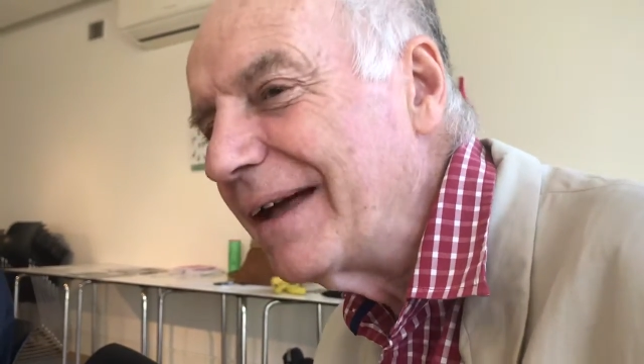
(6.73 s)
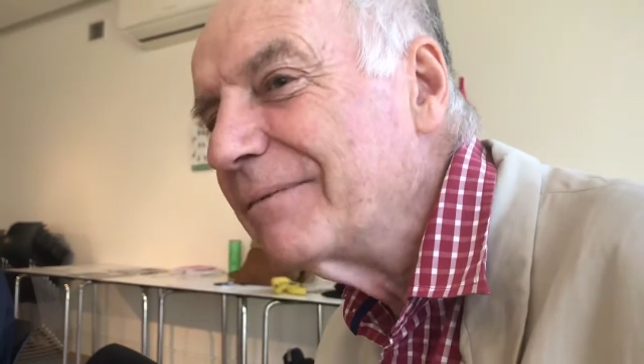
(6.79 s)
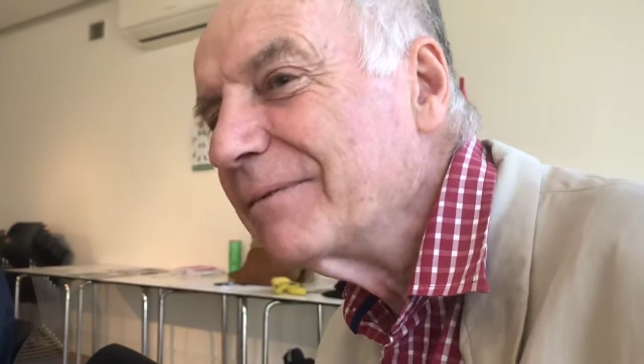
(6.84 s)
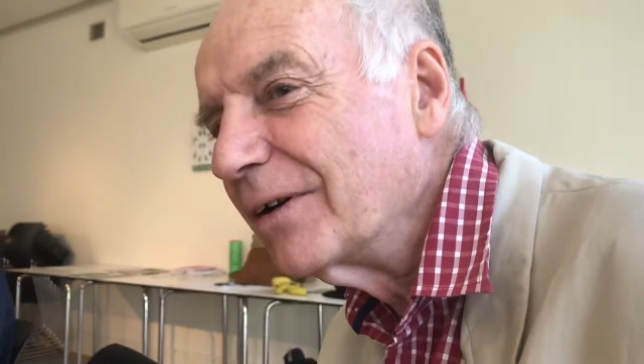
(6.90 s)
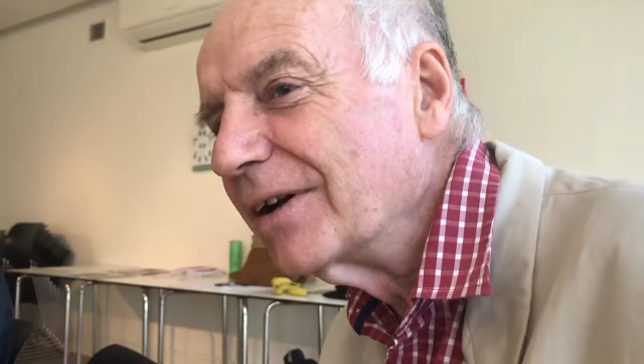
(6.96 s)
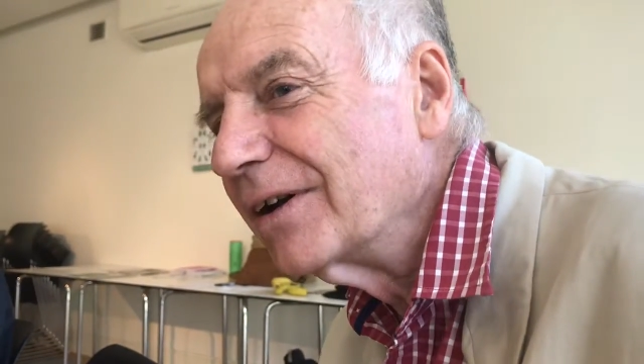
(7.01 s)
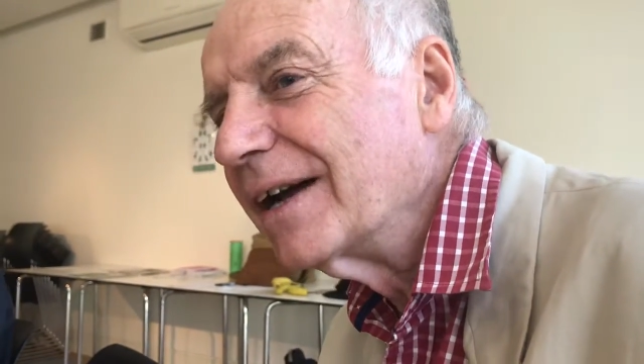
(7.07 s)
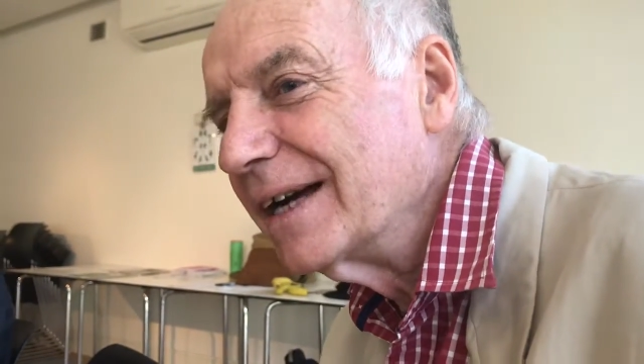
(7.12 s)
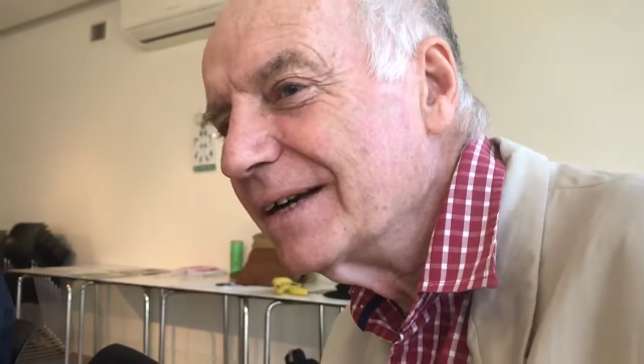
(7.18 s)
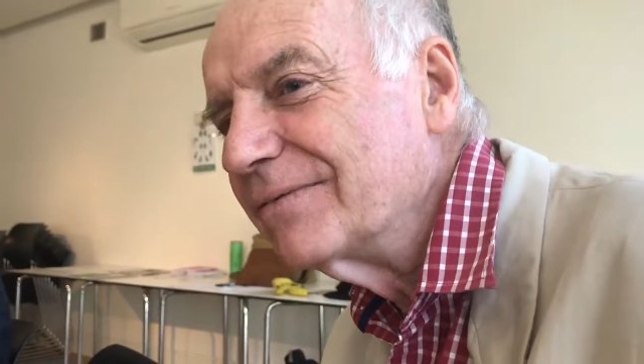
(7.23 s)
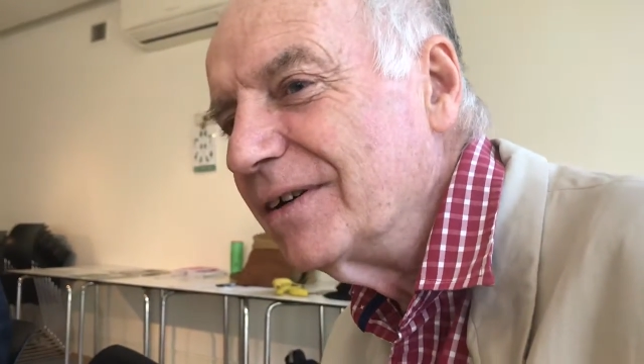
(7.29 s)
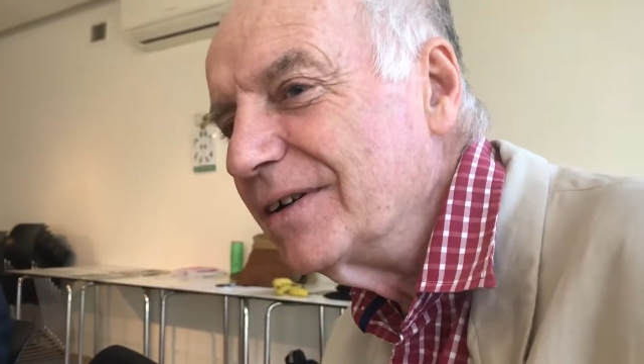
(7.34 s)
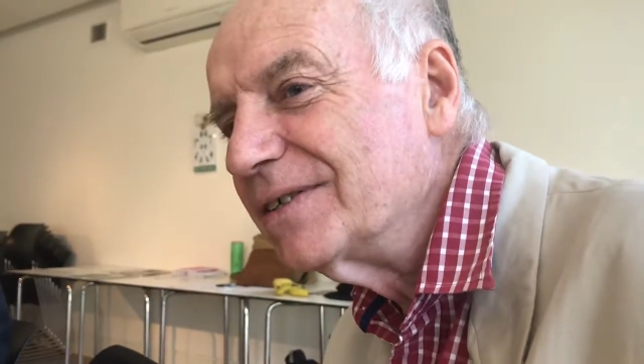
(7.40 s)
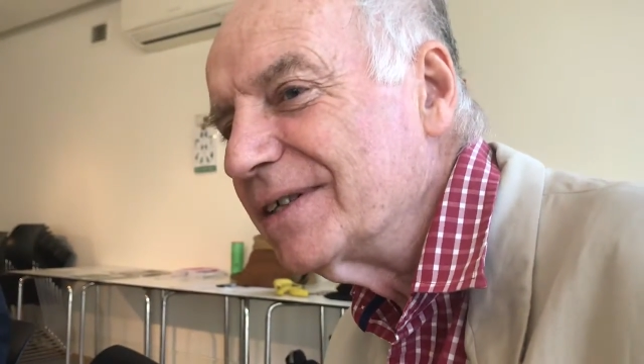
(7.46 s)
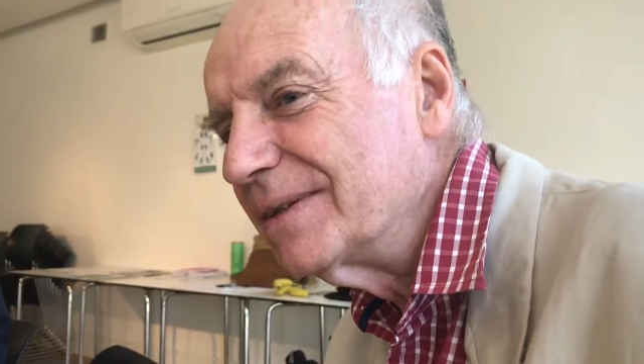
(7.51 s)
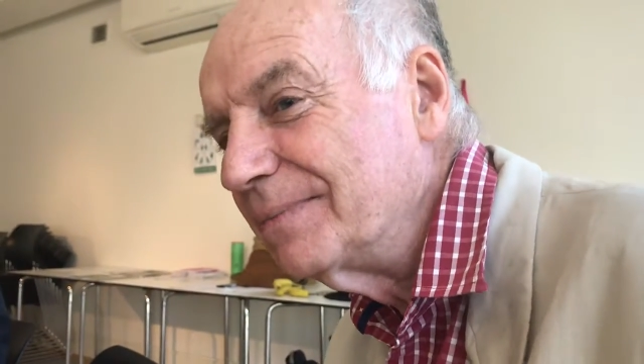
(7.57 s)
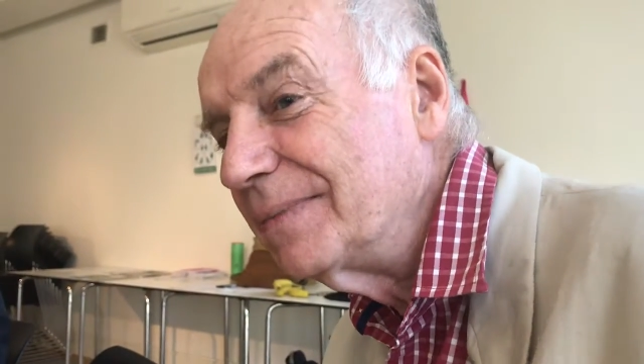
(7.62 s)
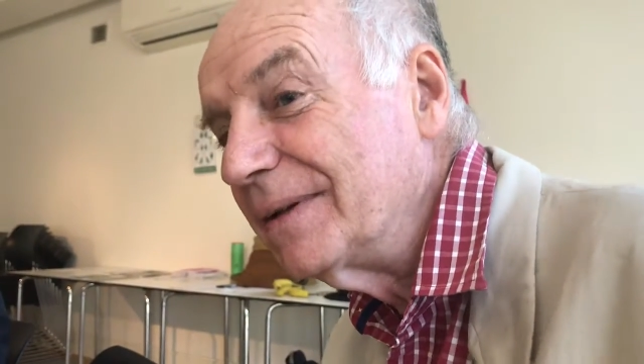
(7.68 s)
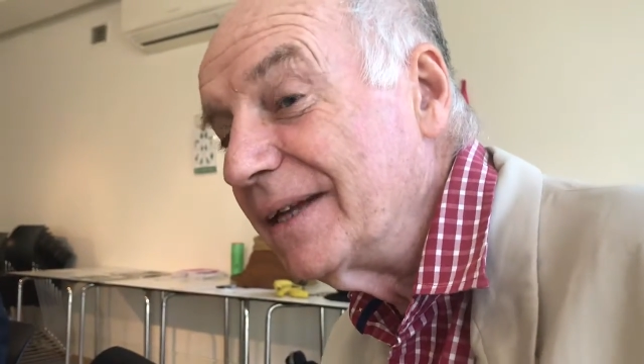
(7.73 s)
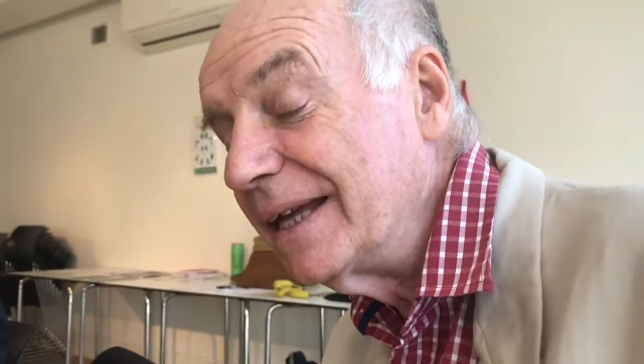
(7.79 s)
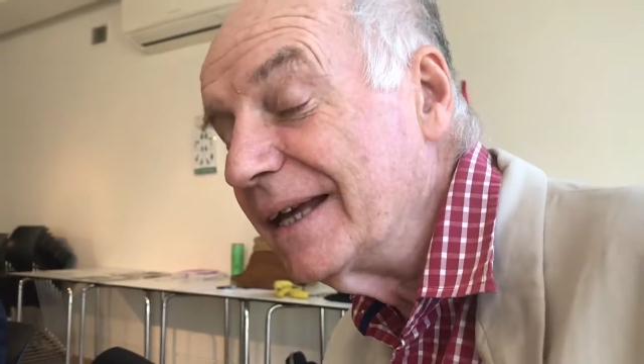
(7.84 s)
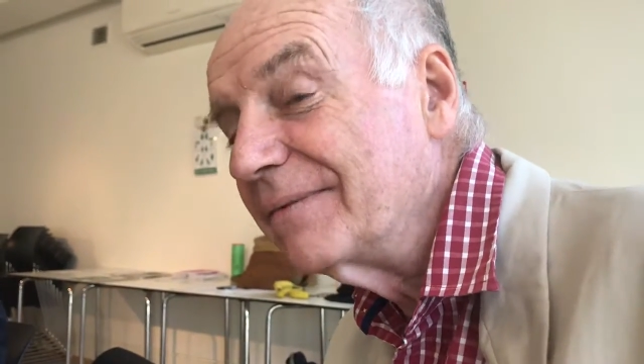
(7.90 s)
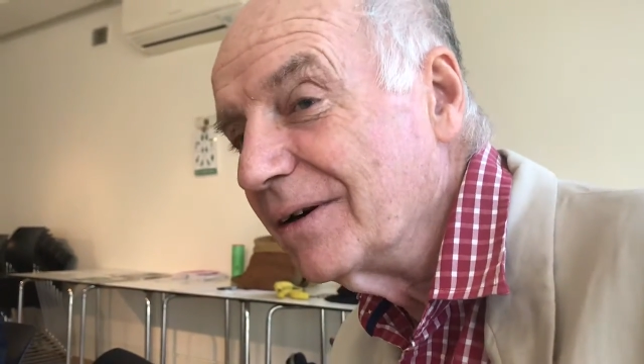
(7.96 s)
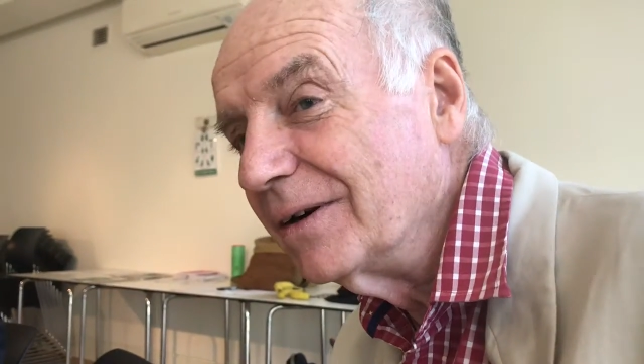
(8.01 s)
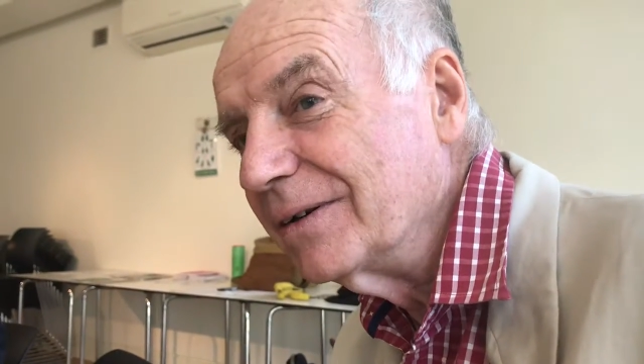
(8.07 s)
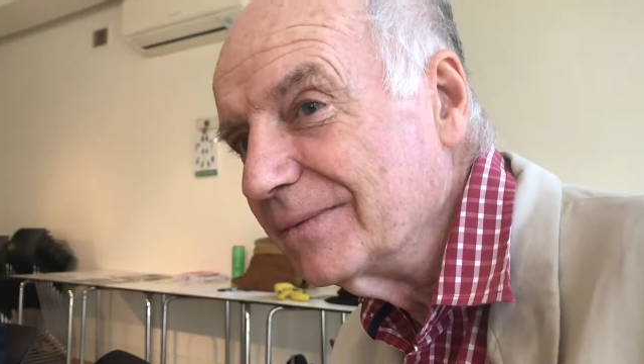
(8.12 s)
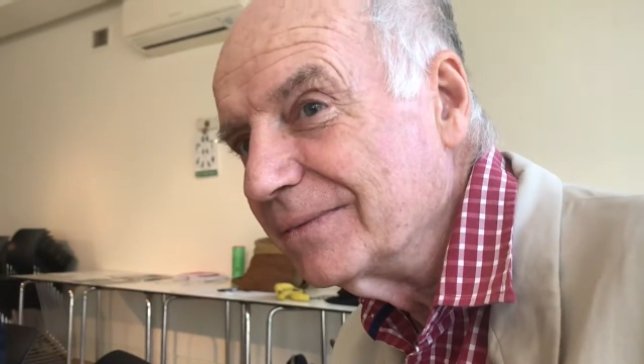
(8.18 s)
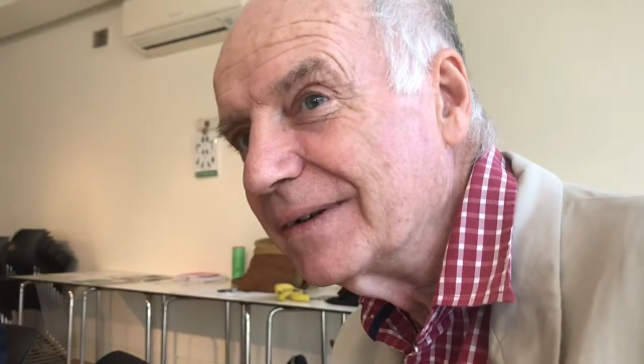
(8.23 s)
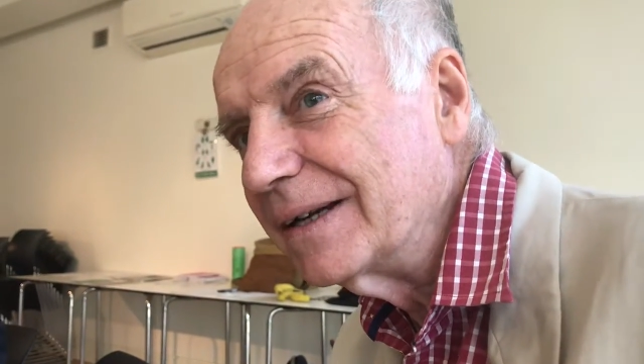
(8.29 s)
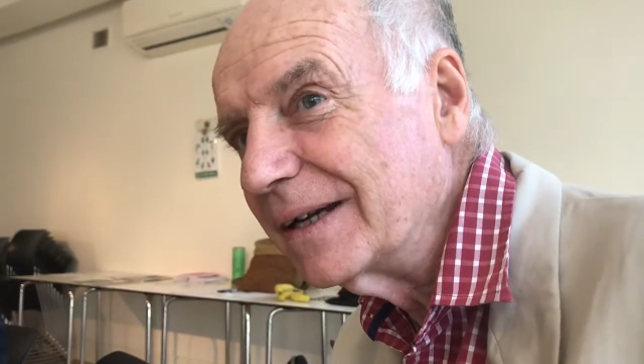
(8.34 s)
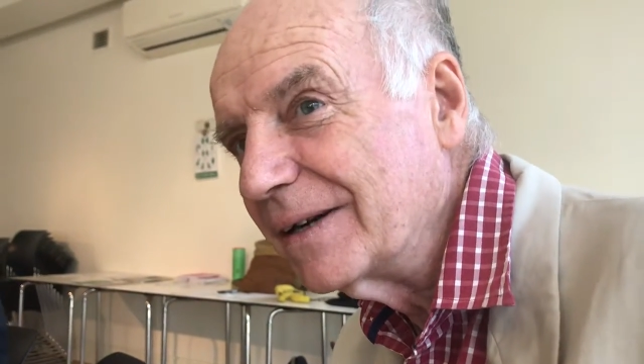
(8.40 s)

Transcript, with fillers: they haven't got iPhones but they've got